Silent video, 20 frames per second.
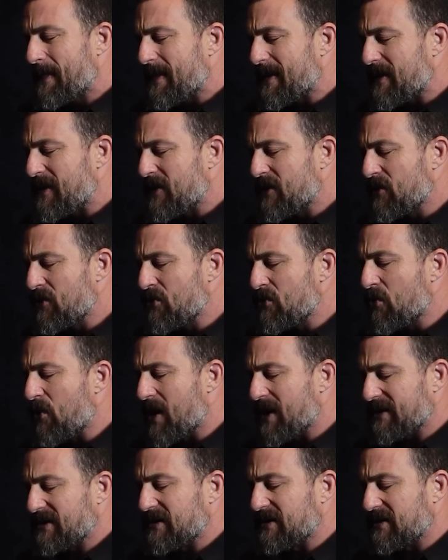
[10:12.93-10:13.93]
you
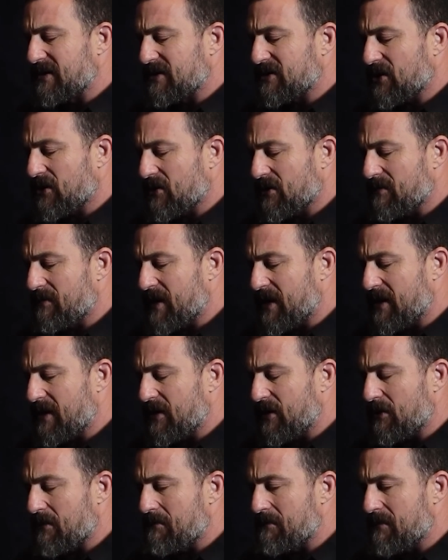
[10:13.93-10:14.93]
want to determine
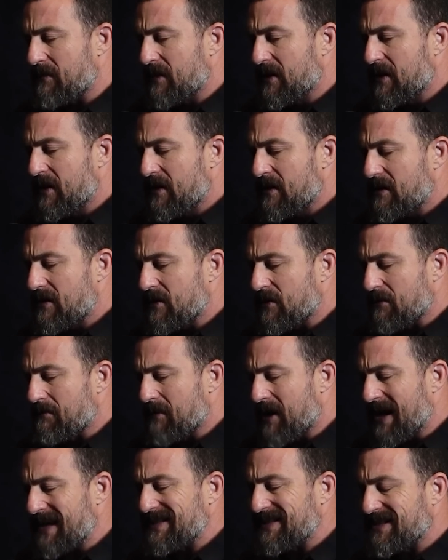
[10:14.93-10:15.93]
your
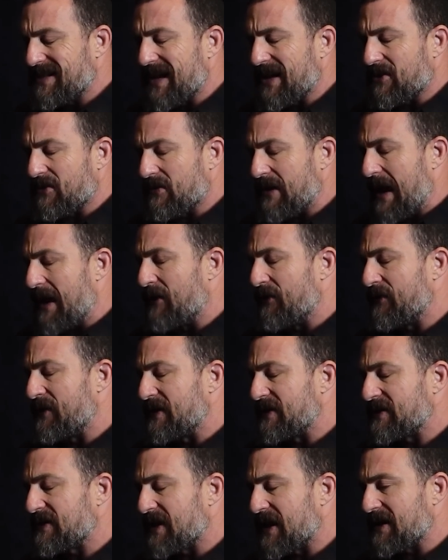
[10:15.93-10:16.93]
mindset around
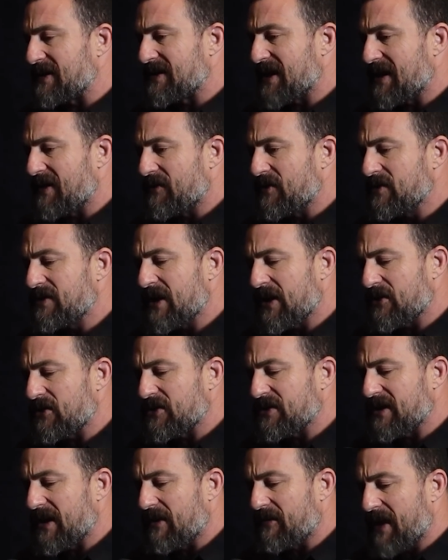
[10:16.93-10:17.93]
these things. And if you tell
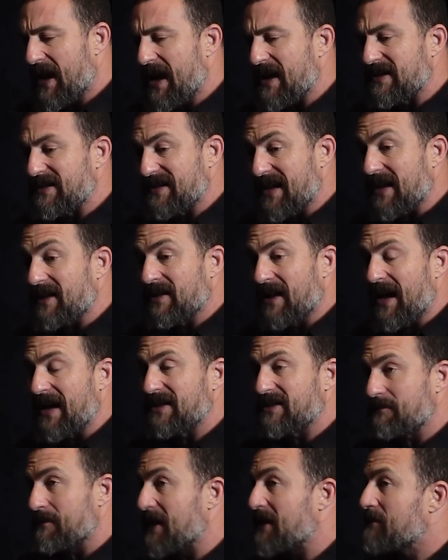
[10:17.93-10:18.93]
yourself, hey,
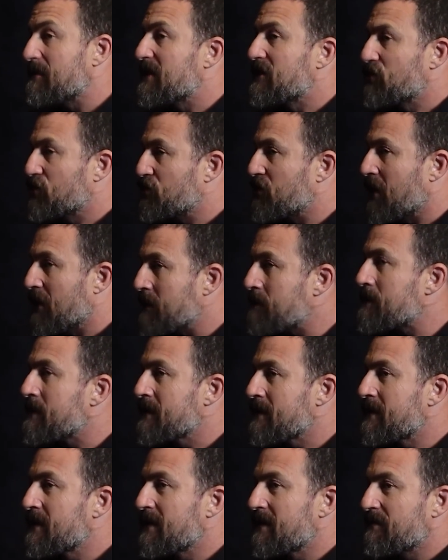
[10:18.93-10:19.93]
deadlines make me sharp,
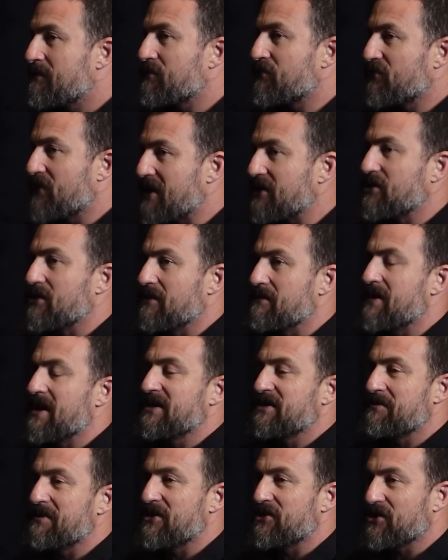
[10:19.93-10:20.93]
pressure
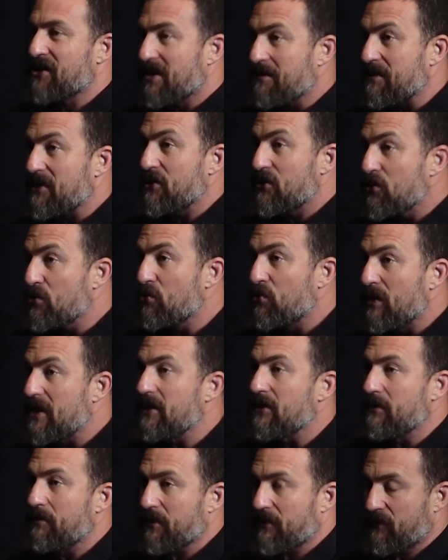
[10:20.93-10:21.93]
makes me sharp, you
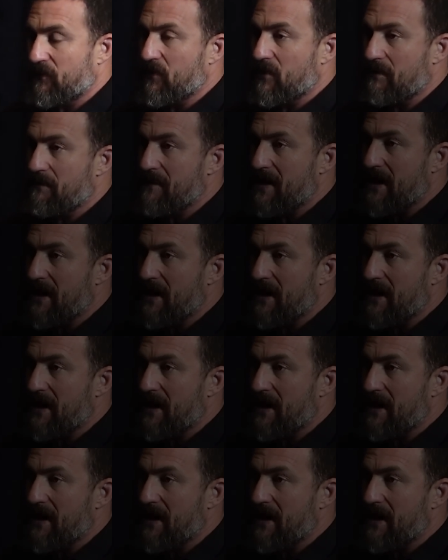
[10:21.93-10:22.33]
will perform